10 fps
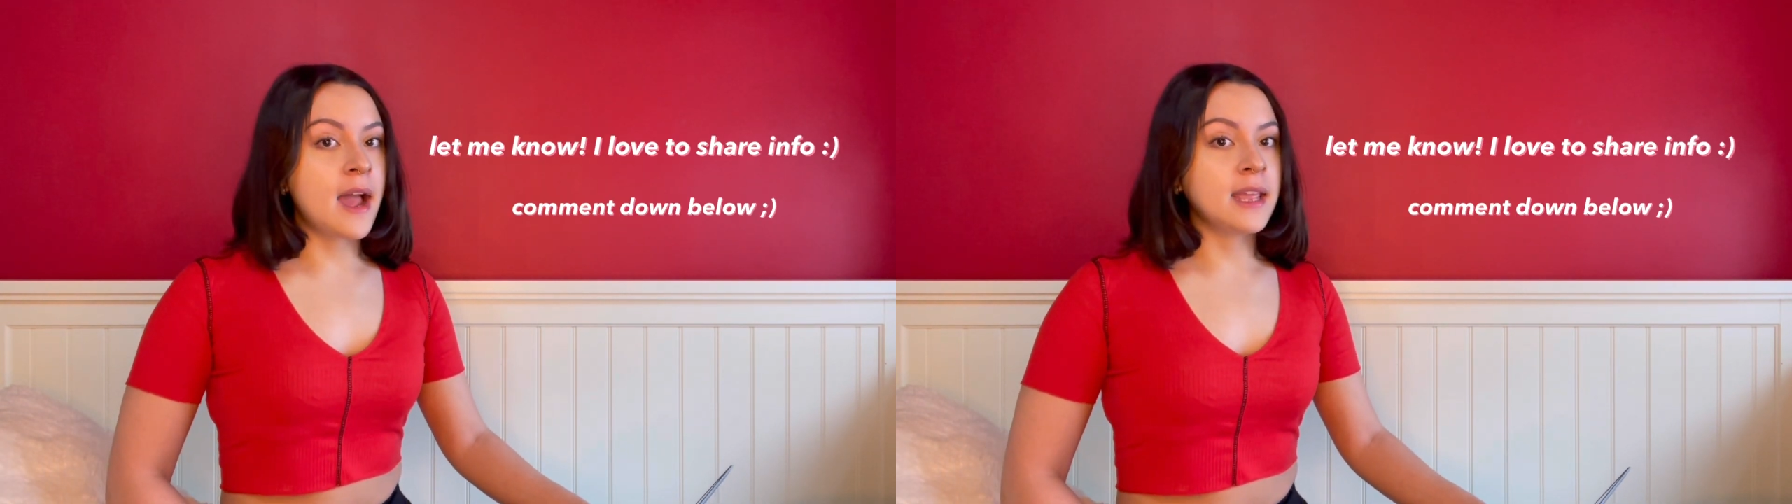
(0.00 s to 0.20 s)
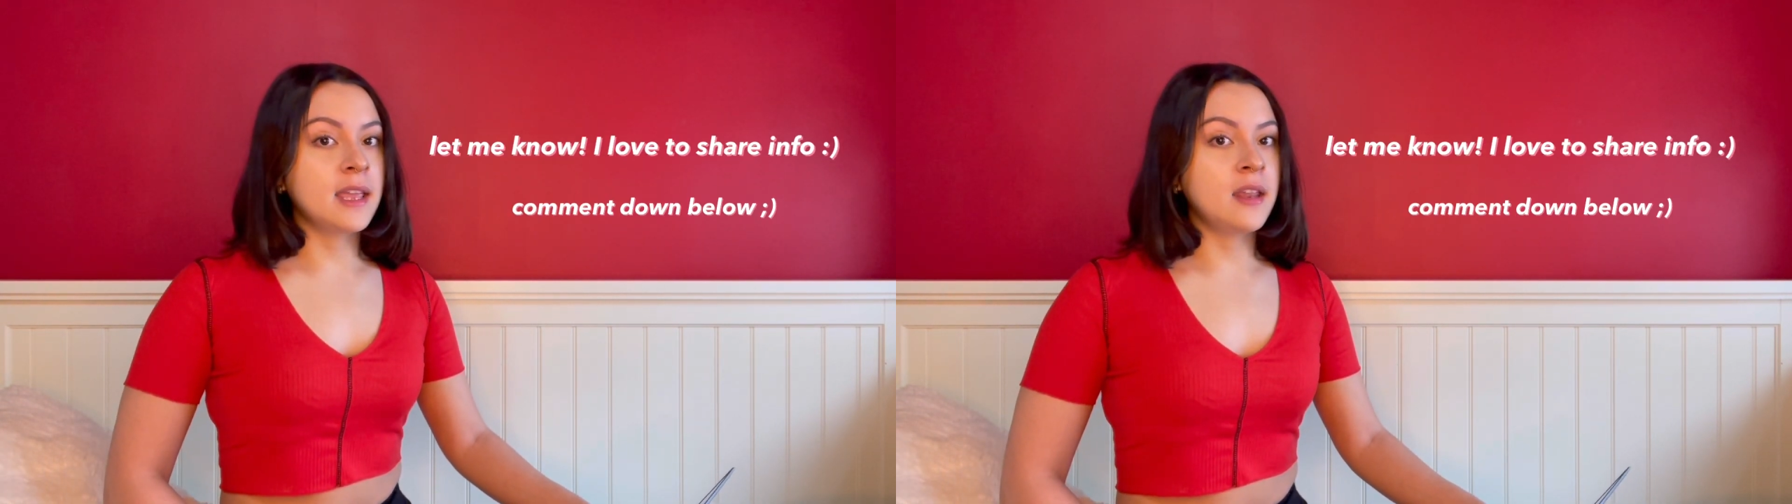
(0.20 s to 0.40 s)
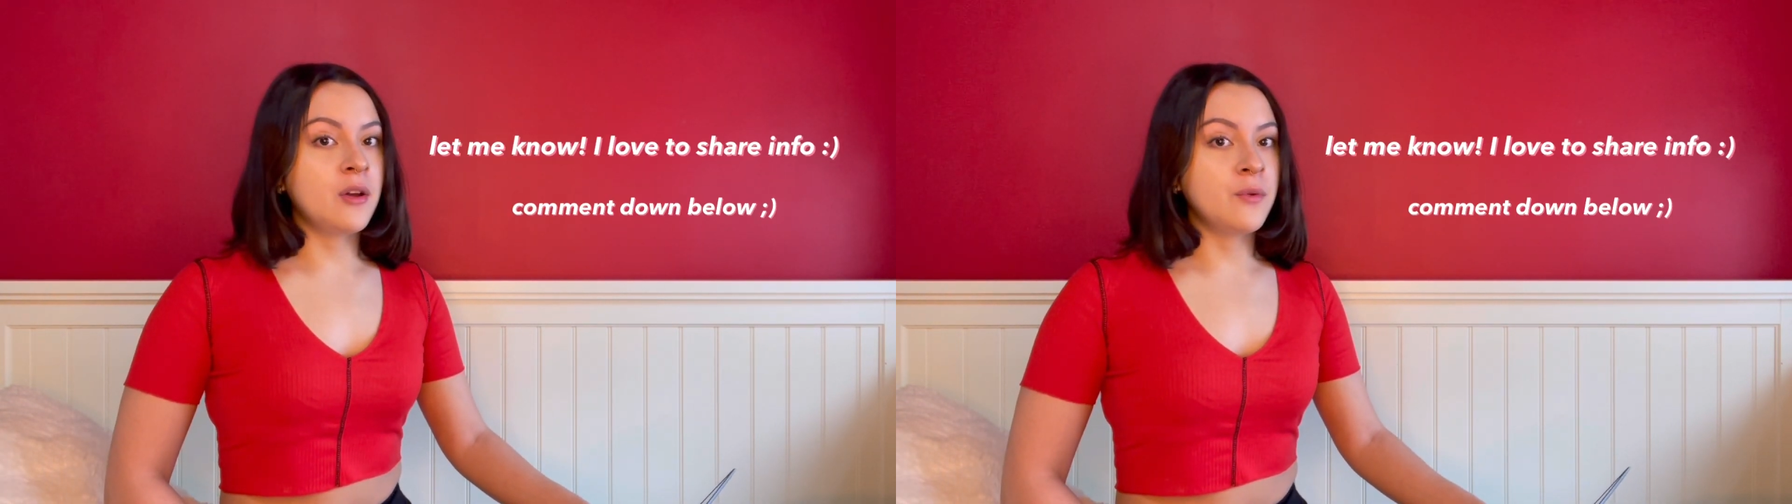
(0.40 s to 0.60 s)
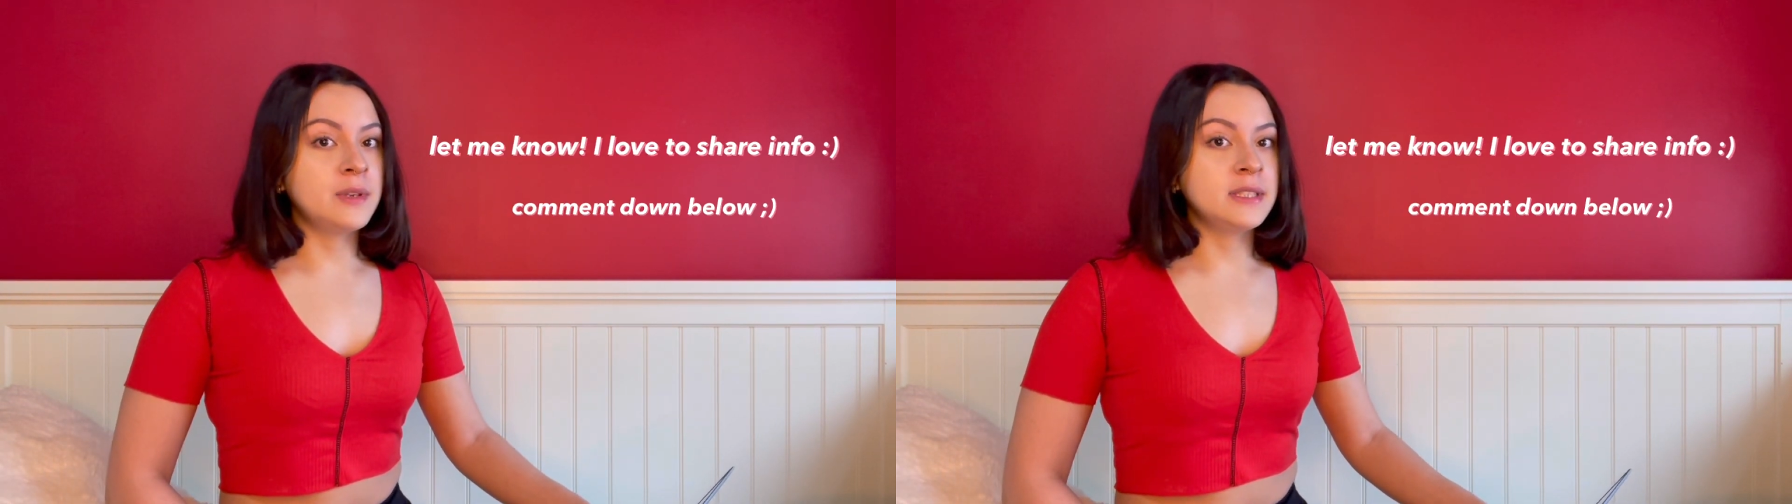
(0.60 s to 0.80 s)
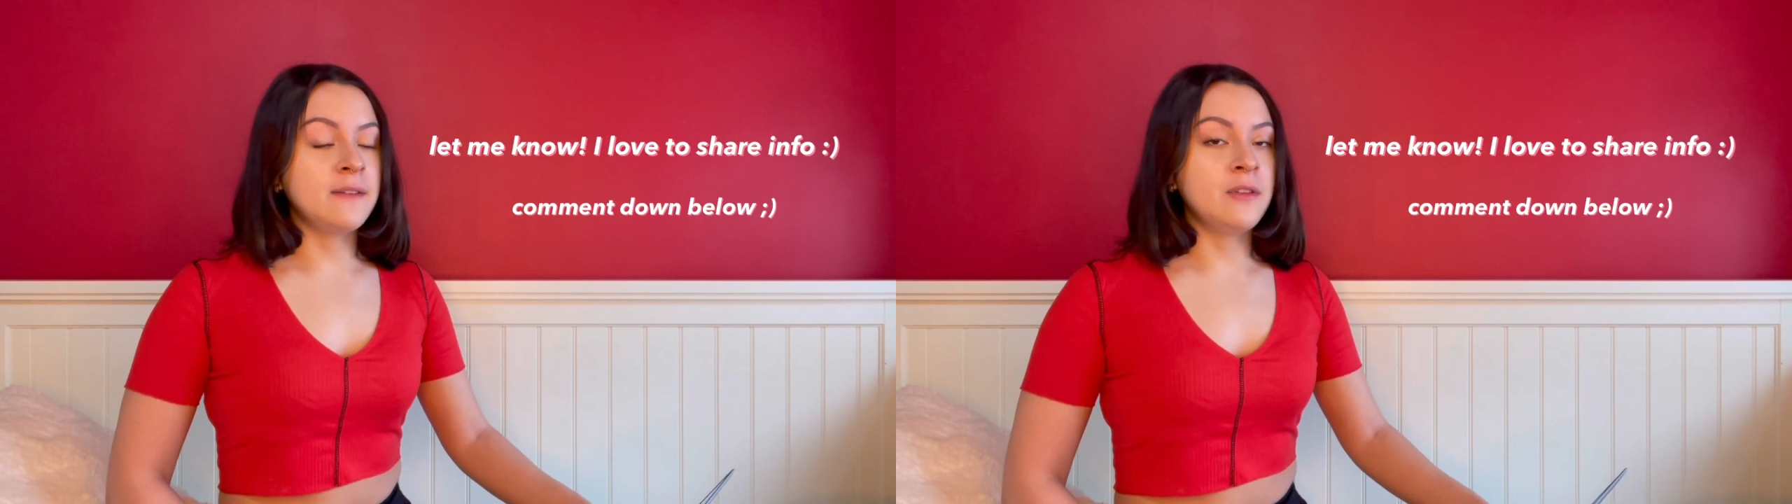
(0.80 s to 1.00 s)
I can
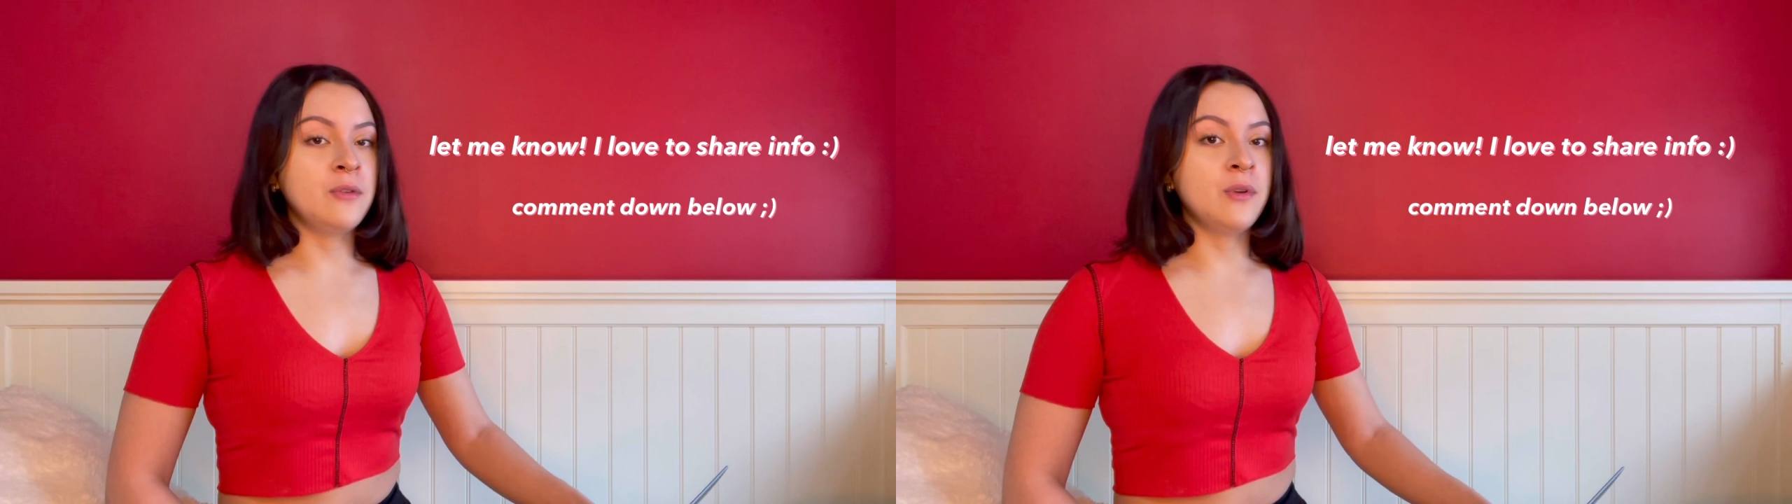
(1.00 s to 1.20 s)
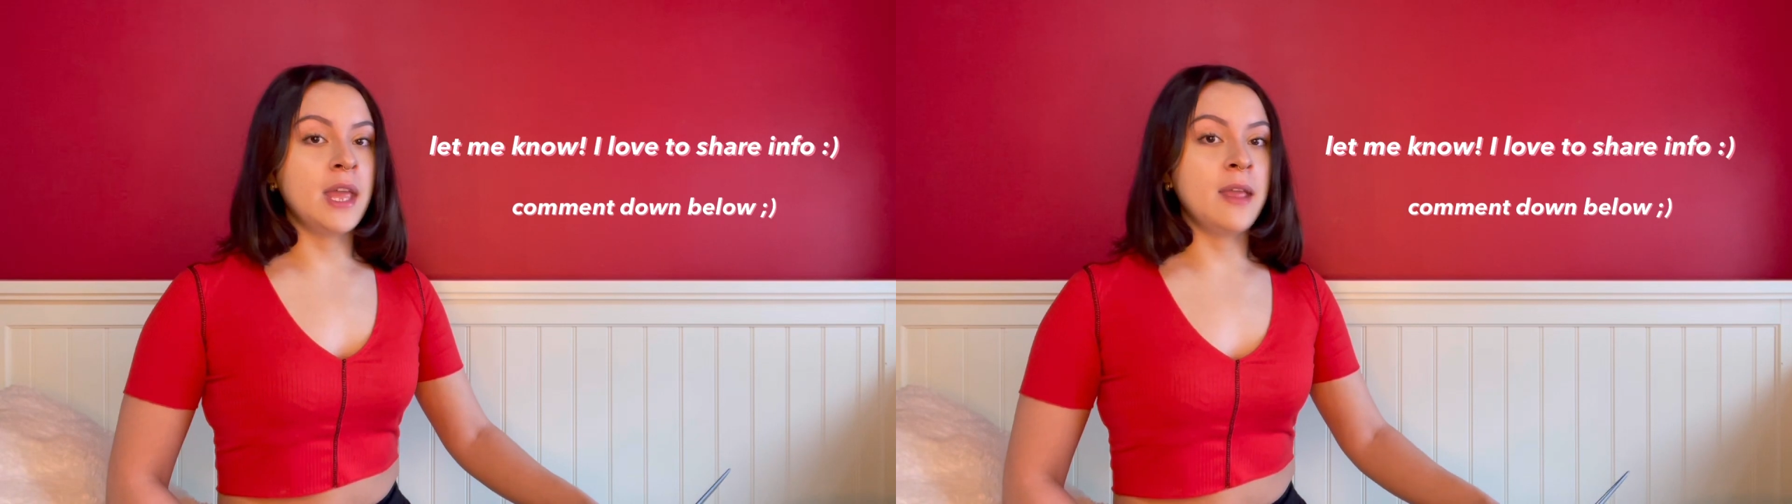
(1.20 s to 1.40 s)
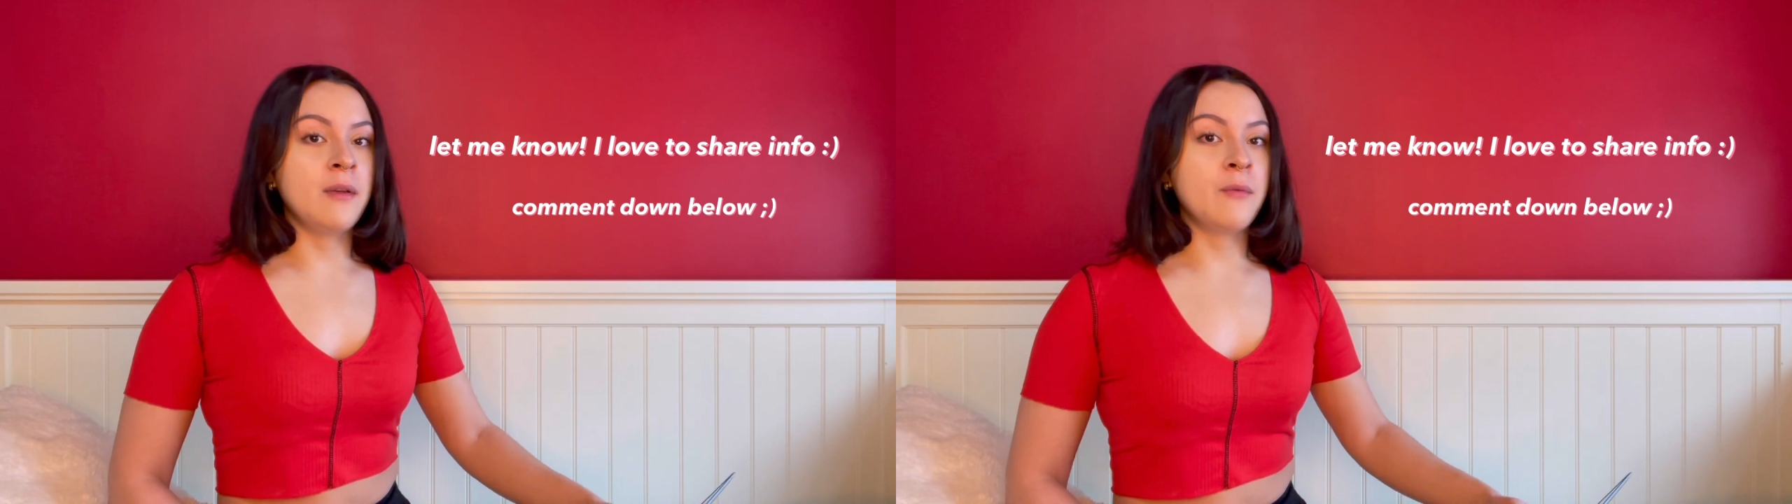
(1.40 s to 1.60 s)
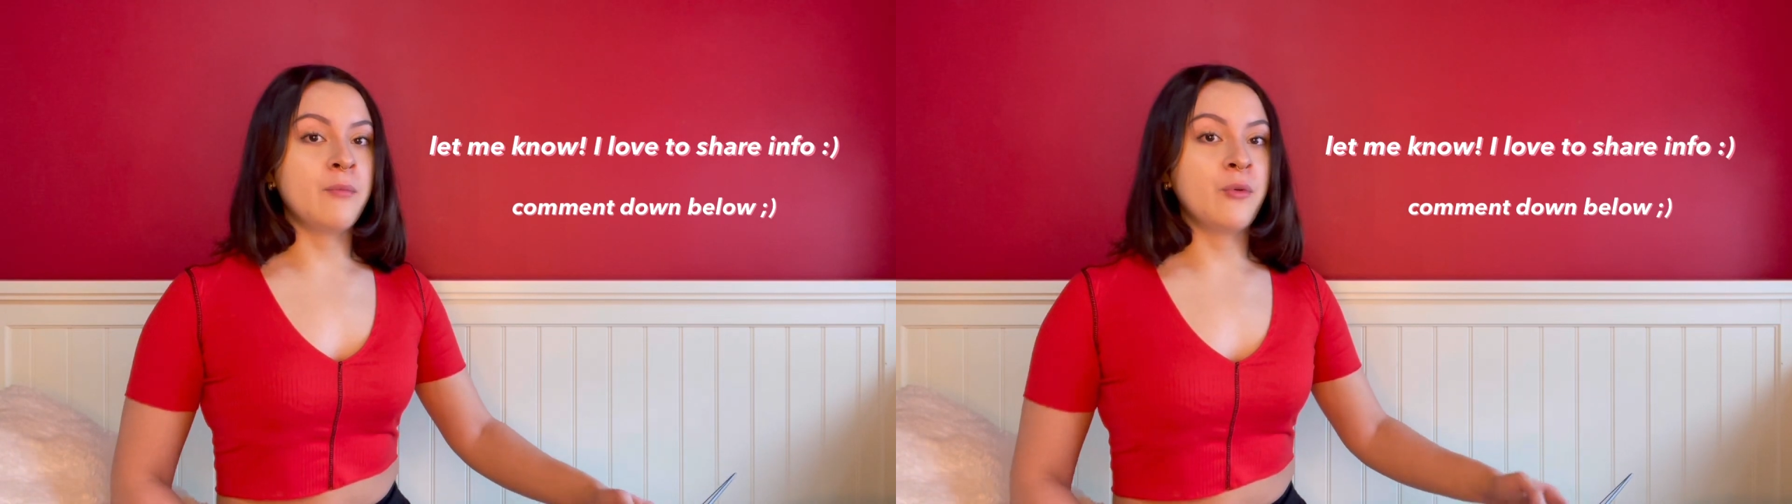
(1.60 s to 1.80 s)
always give you a